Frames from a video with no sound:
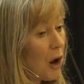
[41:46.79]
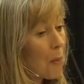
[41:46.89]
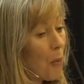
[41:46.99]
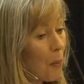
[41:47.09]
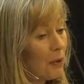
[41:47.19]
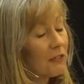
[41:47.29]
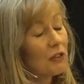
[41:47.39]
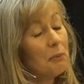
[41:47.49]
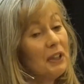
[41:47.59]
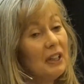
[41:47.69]
a moment
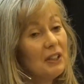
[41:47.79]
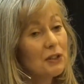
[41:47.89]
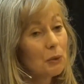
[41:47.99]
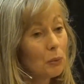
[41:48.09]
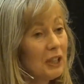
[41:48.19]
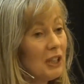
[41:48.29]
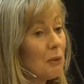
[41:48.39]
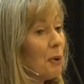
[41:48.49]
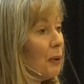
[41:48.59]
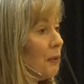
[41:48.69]
for me to read
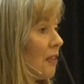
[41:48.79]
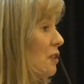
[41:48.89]
about